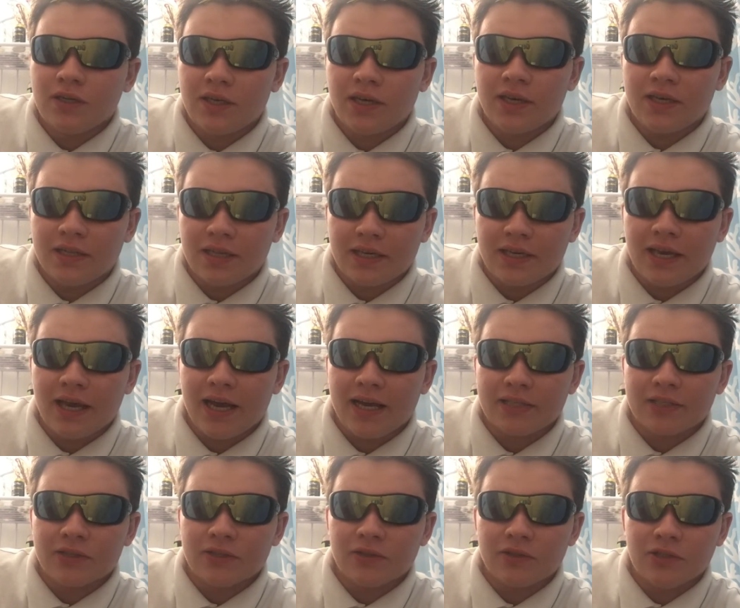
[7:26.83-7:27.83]
King of the
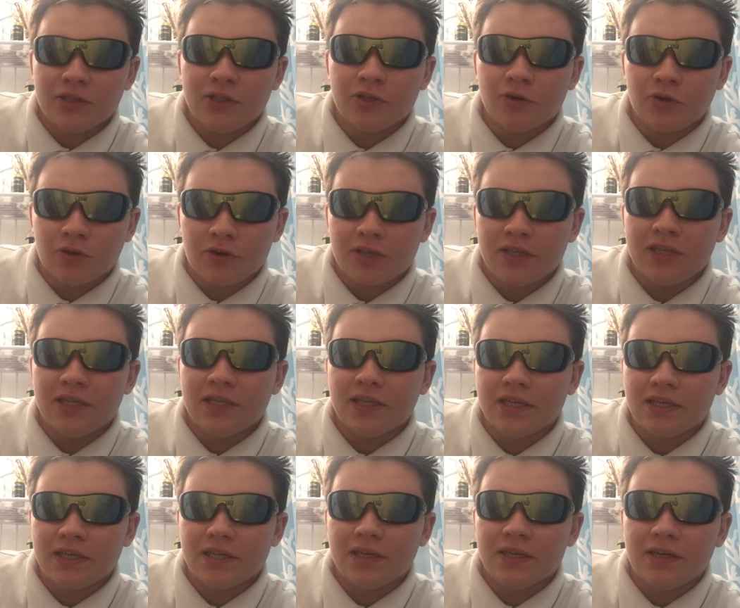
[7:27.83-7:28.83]
Castle, Igor
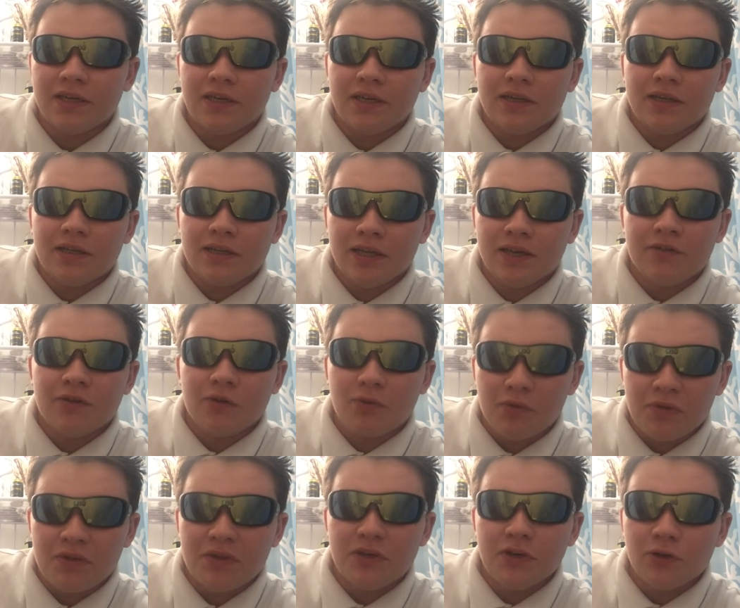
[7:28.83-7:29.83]
Cleaning,
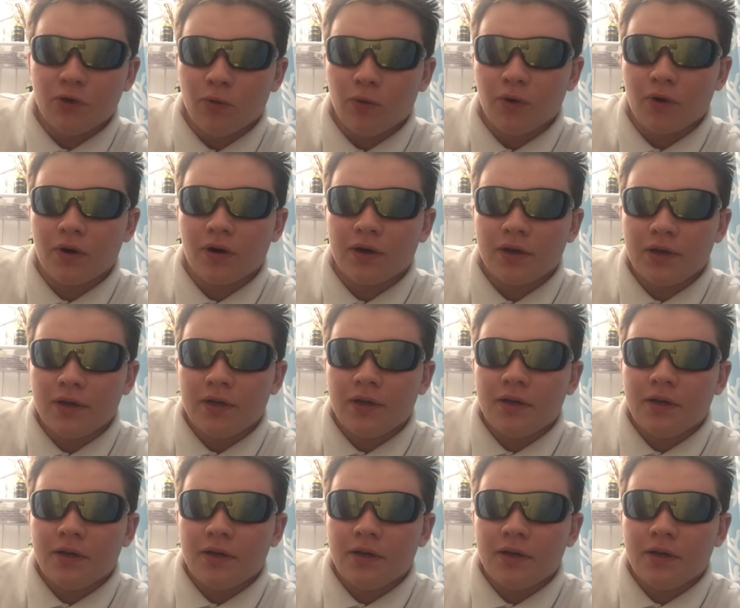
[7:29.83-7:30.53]
Living with Igor,